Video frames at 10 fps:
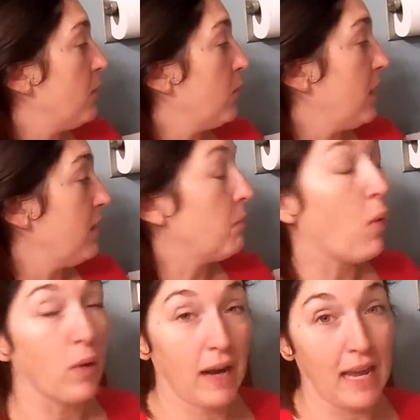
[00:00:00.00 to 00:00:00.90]
with
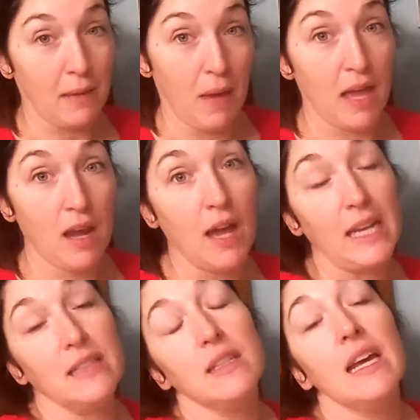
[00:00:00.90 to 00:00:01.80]
poor aim at
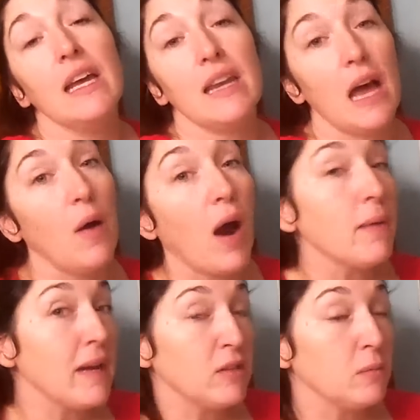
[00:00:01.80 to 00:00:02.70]
night. Now,
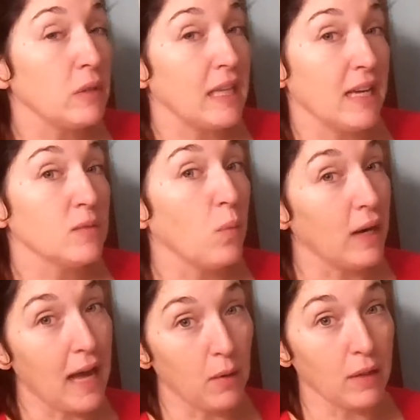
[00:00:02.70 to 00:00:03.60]
our bathroom only has
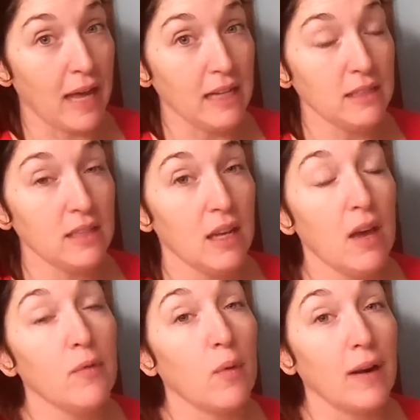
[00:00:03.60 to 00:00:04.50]
one outlet
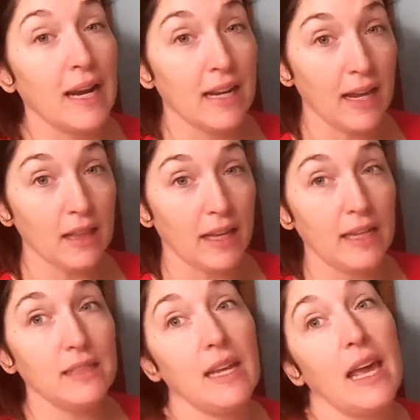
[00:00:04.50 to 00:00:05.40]
for a
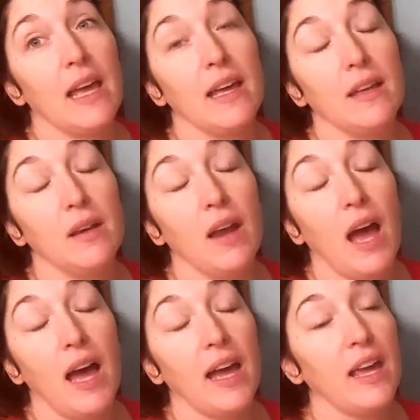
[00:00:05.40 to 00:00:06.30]
nightlight, and
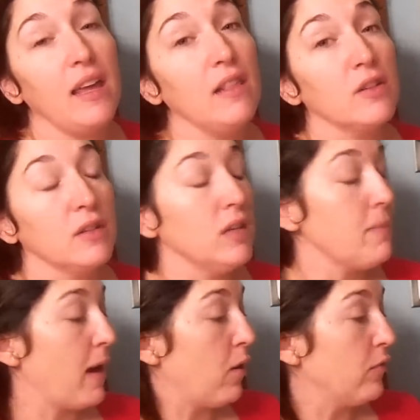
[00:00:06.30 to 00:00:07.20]
I learned
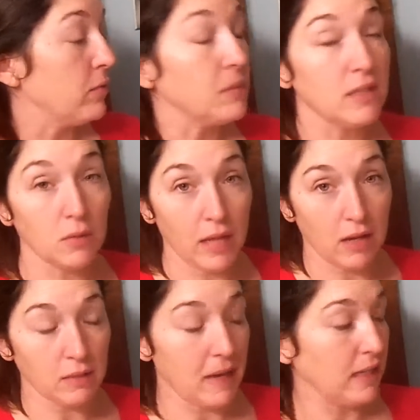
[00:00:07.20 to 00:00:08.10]
about from This Old
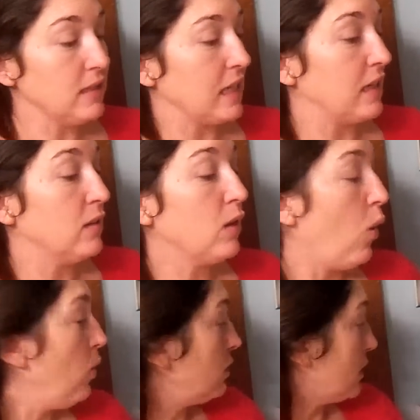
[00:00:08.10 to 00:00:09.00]
House magazine,
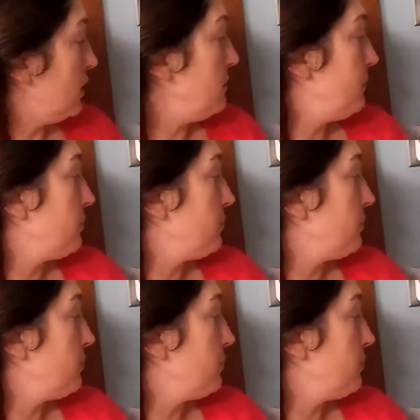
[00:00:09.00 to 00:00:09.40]
Kohler